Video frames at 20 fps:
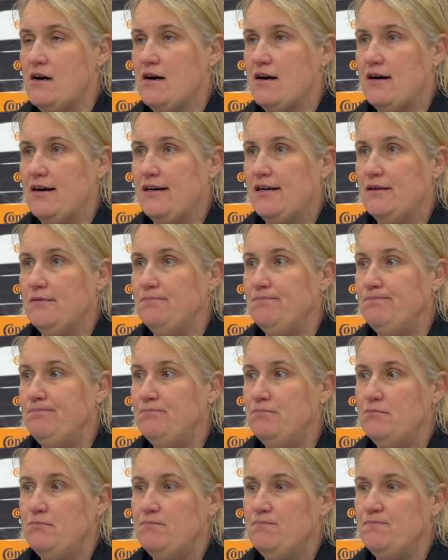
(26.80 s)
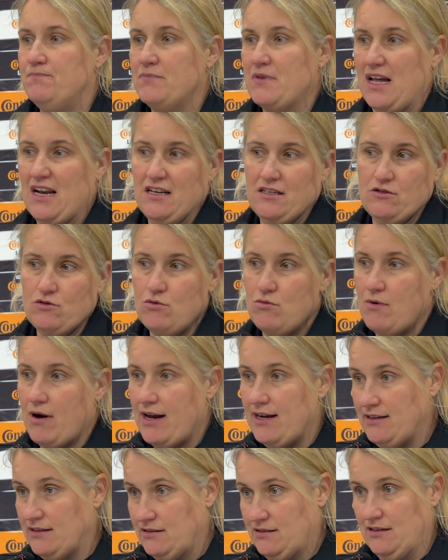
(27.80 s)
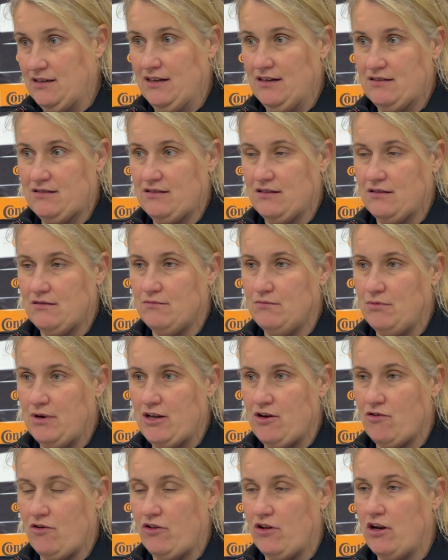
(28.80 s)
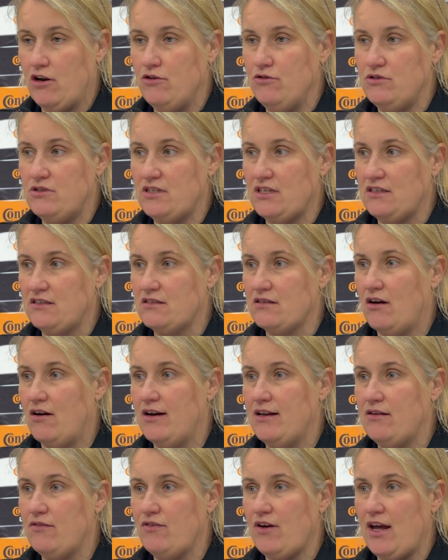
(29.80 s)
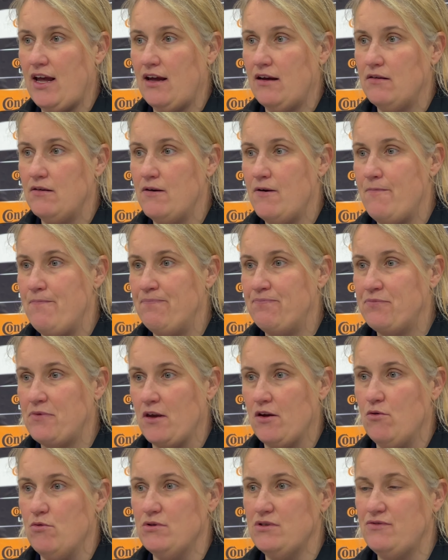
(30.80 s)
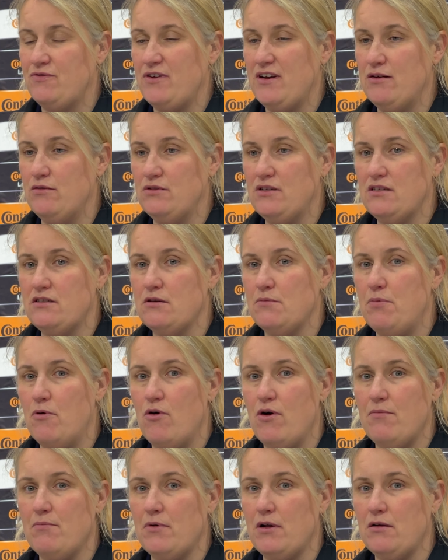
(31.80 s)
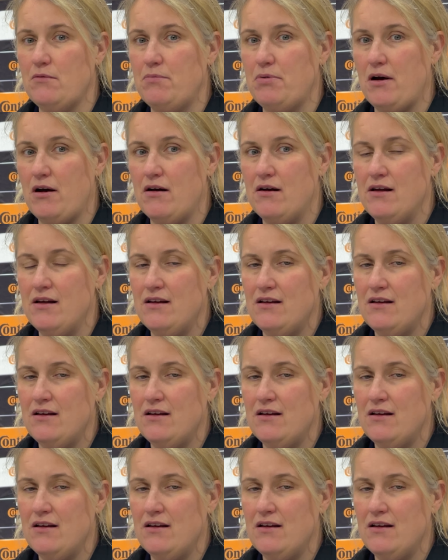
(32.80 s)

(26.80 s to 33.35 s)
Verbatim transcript: Um, and as always, listen, when you're on the losing side of it, you always feel disappointment. But